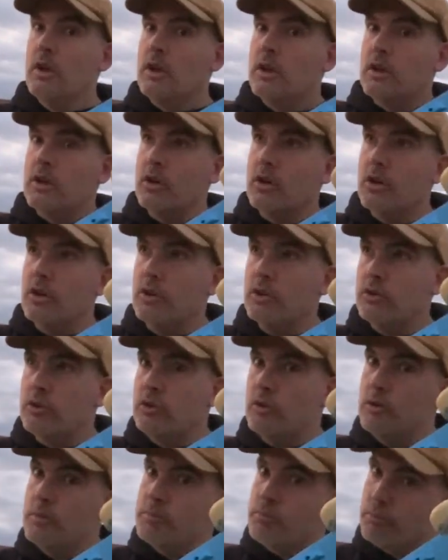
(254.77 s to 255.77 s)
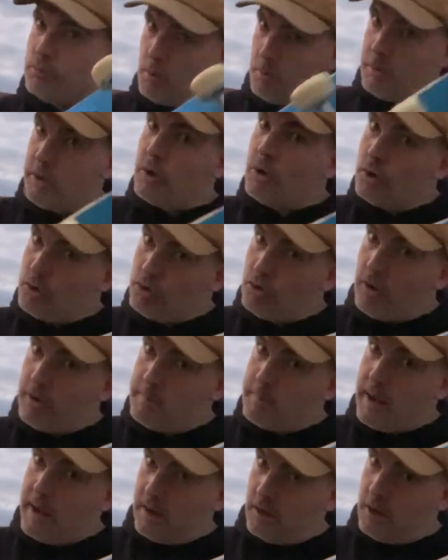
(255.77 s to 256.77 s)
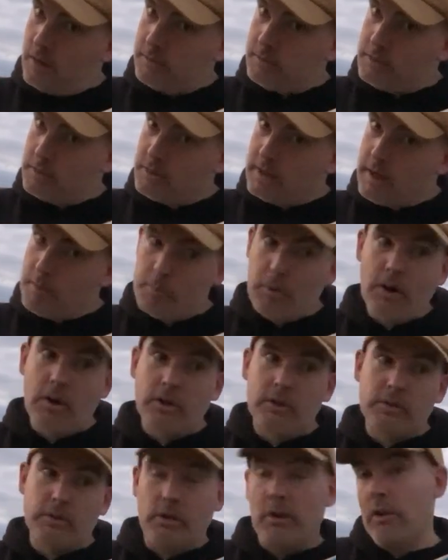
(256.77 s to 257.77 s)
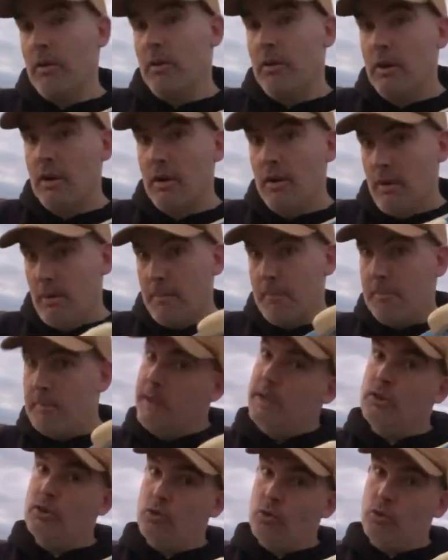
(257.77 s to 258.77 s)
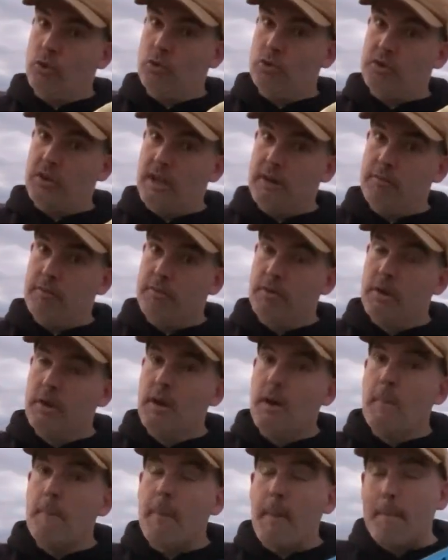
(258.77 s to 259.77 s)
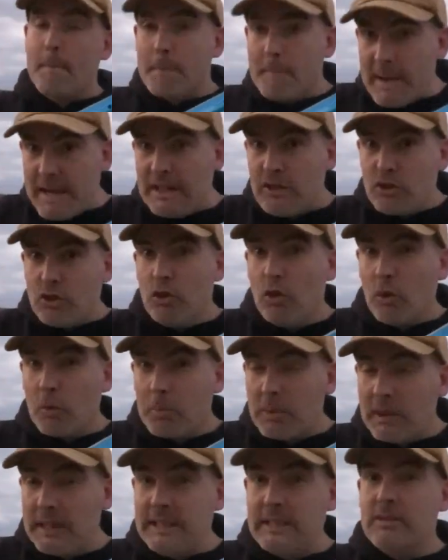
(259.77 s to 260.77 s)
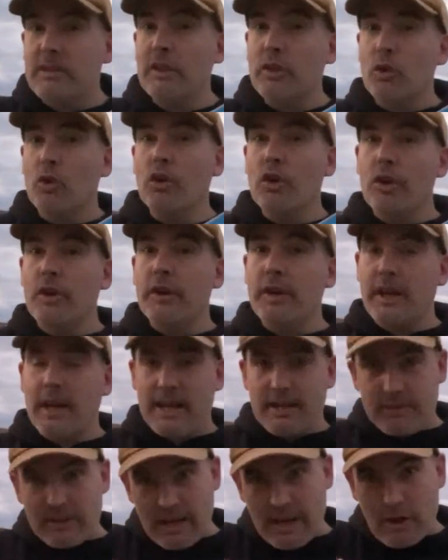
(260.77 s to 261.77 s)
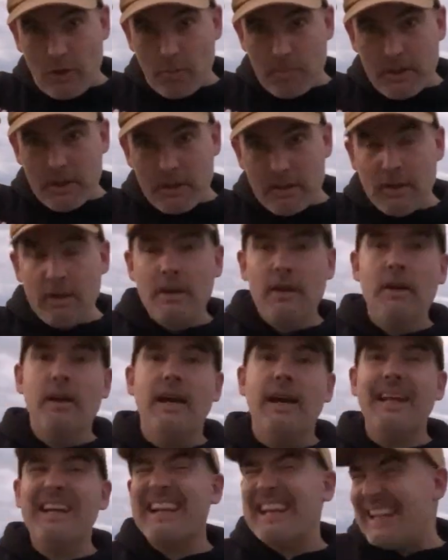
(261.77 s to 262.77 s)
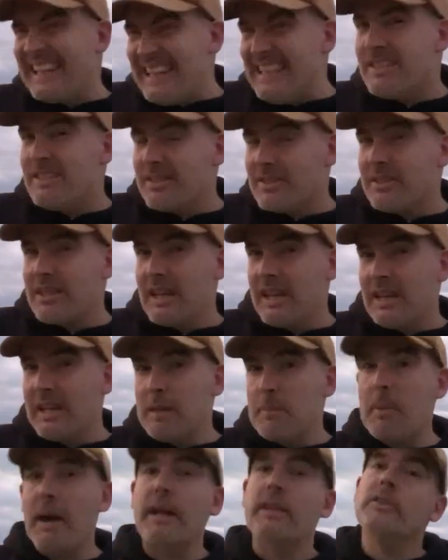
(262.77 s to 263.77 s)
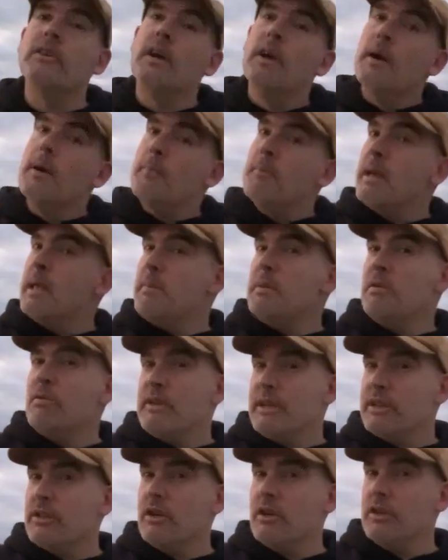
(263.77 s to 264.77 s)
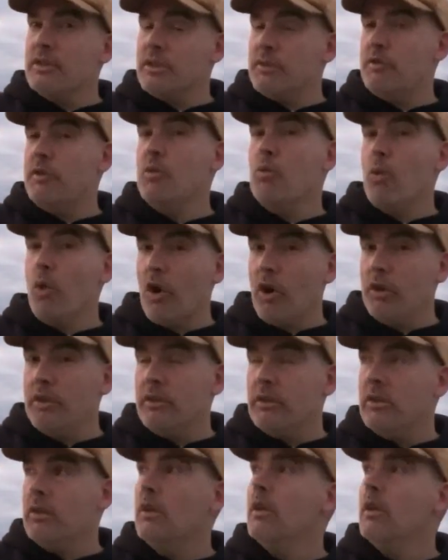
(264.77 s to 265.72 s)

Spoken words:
because you probably got to drive back after the skate park. So make sure you're safe. But make sure, please, that your learner has a helmet and at least a set of knee pads. Maybe wrist guards if you want.